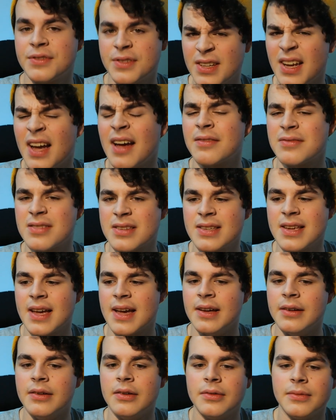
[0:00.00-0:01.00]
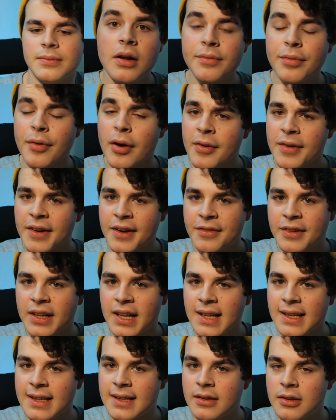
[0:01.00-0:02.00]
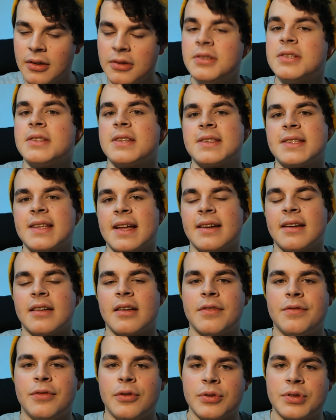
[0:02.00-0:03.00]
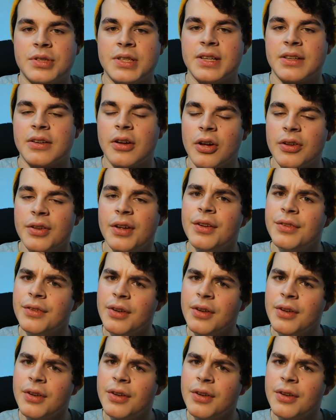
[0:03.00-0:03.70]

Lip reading: you have to say. Ferrari have clearly looked at the standard F40 and gone,